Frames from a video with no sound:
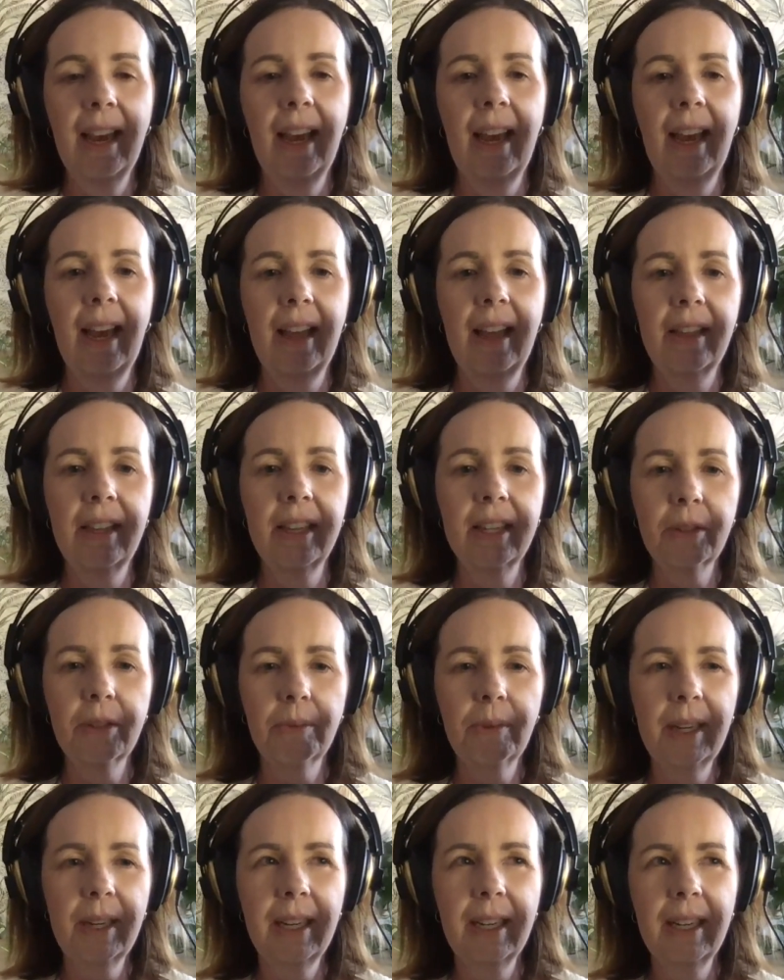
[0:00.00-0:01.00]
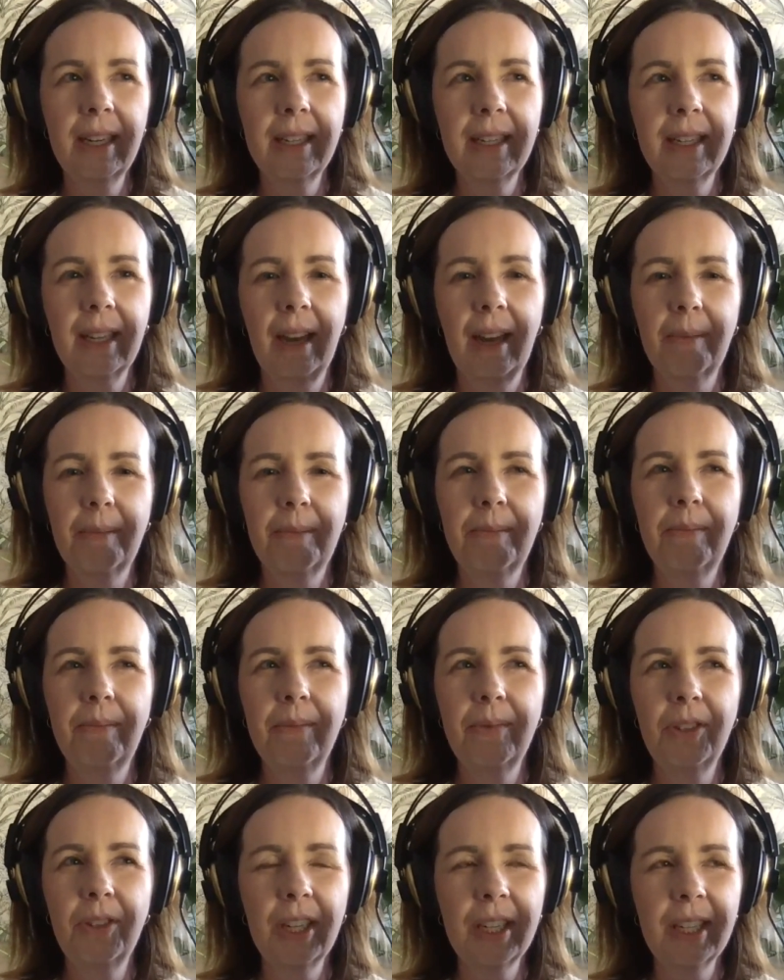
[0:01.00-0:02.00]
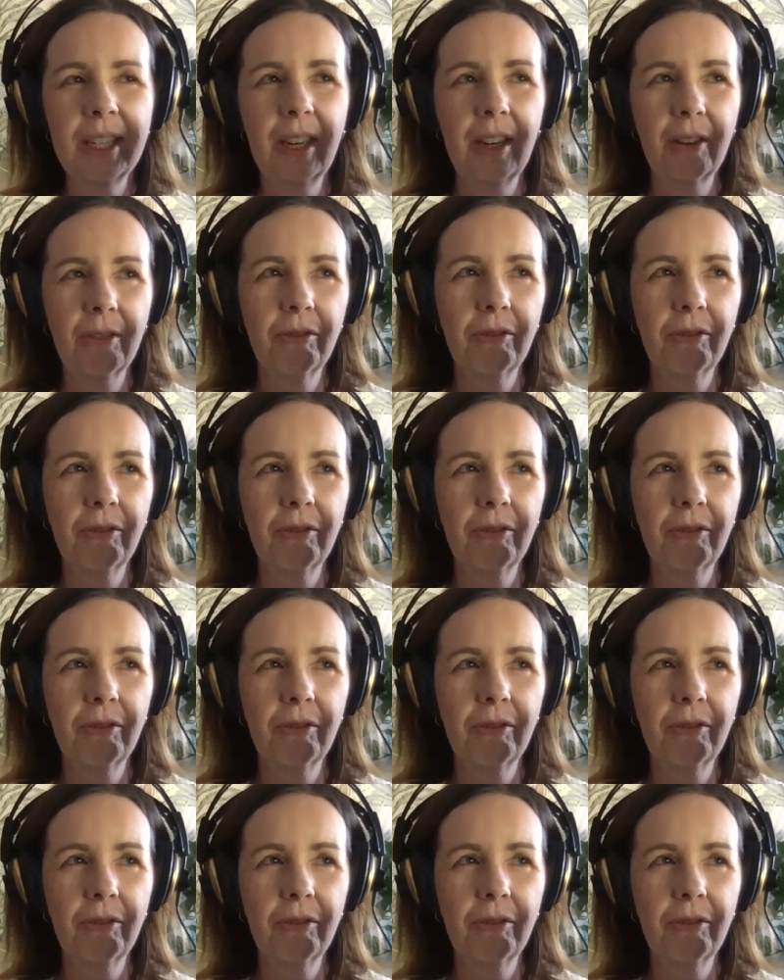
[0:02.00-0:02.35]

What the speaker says: And this one is just under